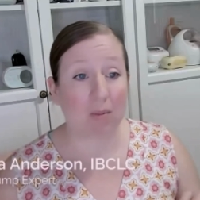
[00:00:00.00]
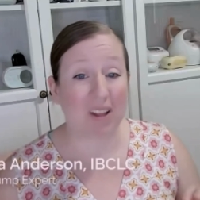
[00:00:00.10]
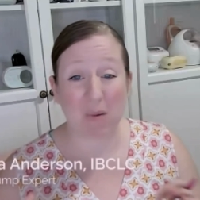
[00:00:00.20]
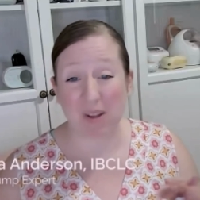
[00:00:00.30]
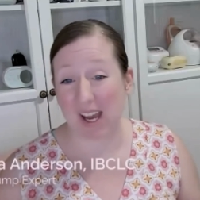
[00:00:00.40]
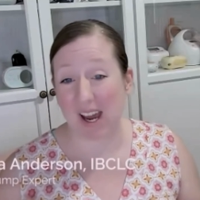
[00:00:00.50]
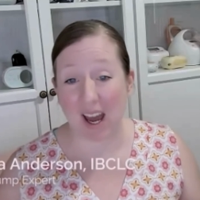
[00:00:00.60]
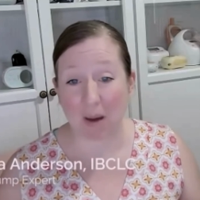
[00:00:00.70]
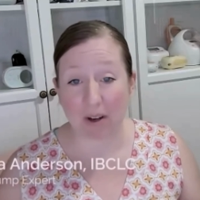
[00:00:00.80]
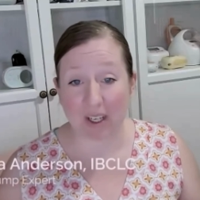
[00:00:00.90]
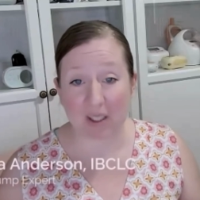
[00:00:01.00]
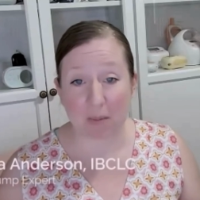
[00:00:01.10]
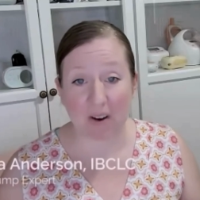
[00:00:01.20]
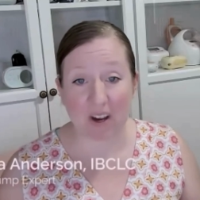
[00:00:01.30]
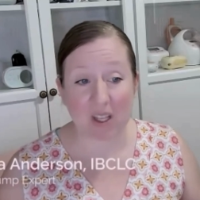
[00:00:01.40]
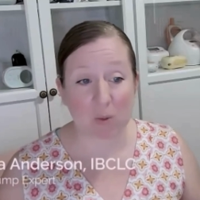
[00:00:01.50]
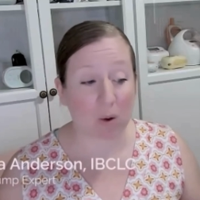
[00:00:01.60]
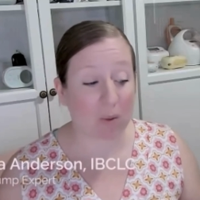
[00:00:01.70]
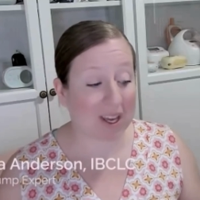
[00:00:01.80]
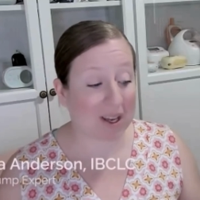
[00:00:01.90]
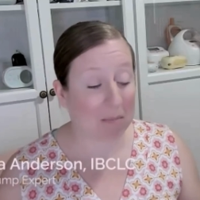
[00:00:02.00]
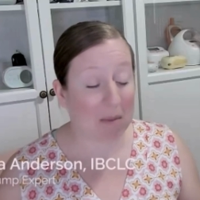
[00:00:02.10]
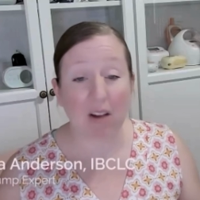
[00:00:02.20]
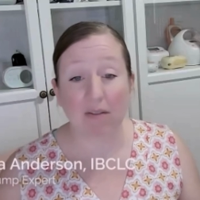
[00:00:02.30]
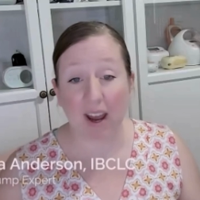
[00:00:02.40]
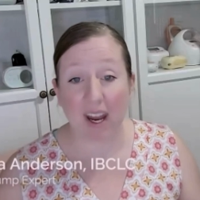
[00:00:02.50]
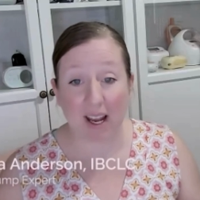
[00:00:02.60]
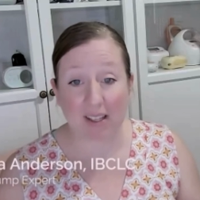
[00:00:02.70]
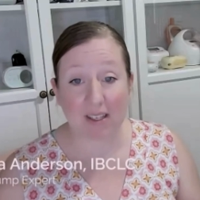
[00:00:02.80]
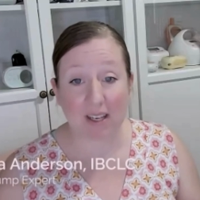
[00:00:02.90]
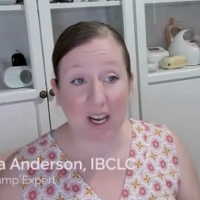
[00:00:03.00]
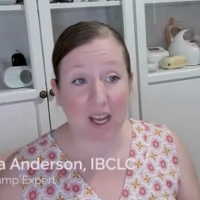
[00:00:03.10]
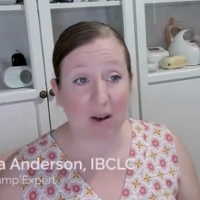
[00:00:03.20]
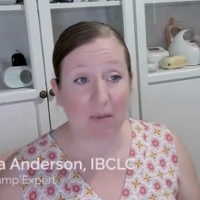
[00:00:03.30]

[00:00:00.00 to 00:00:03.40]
but they want that hybrid experience where we can modify it as needed.